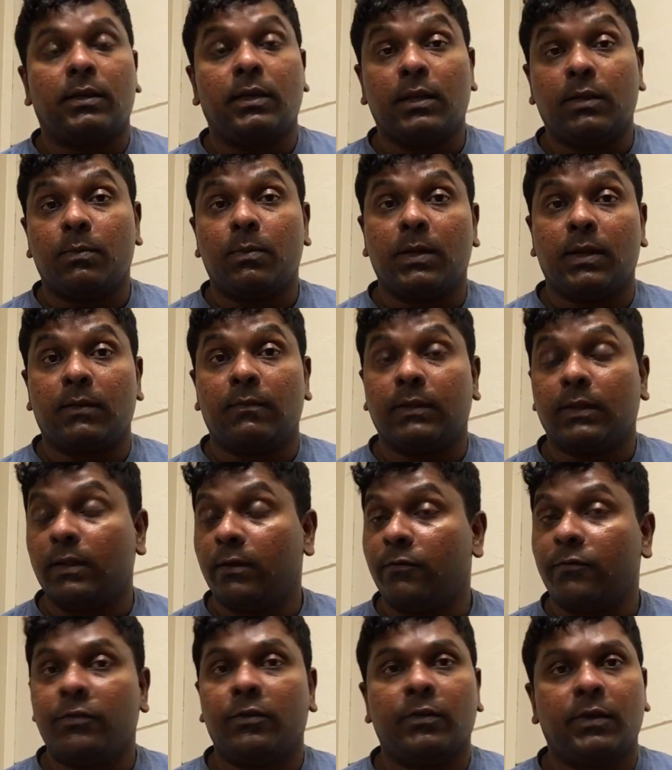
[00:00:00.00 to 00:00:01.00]
treatment
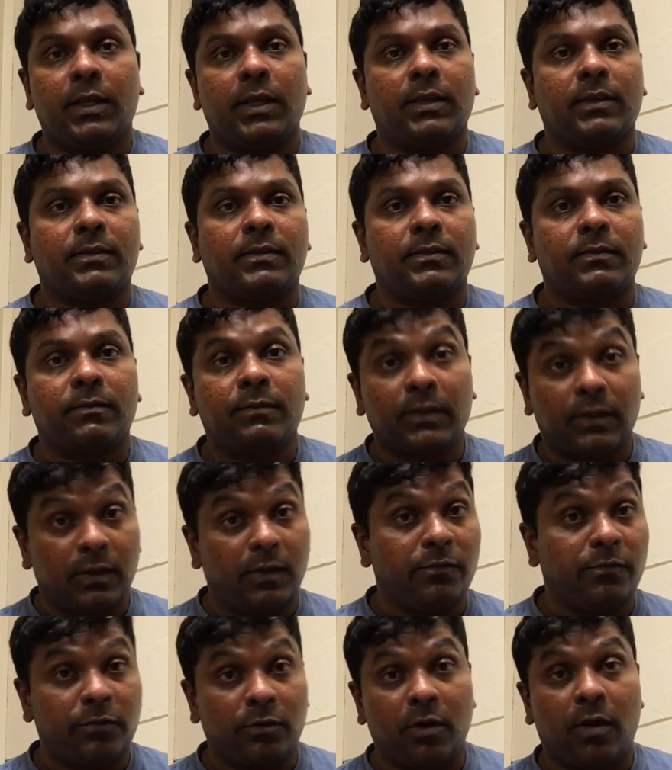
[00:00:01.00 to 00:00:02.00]
within few days
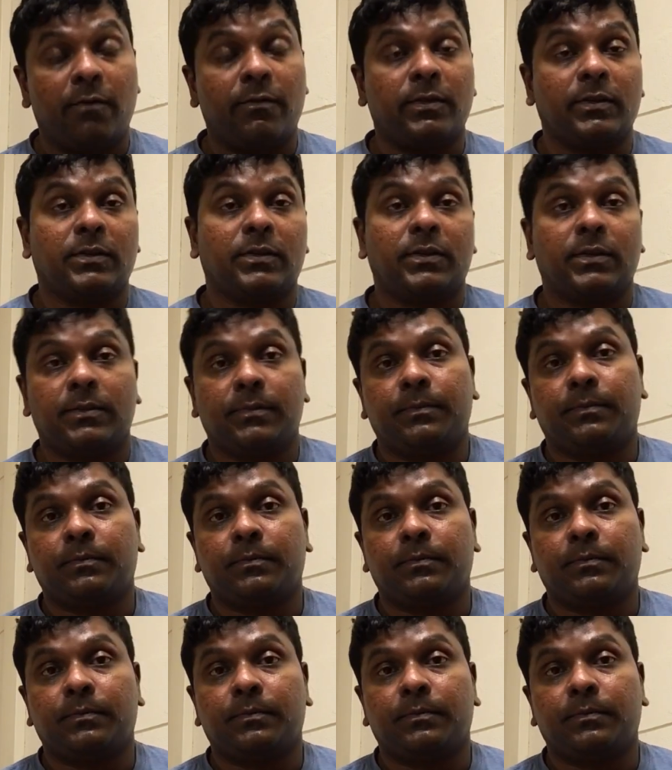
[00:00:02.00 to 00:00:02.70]
within few hours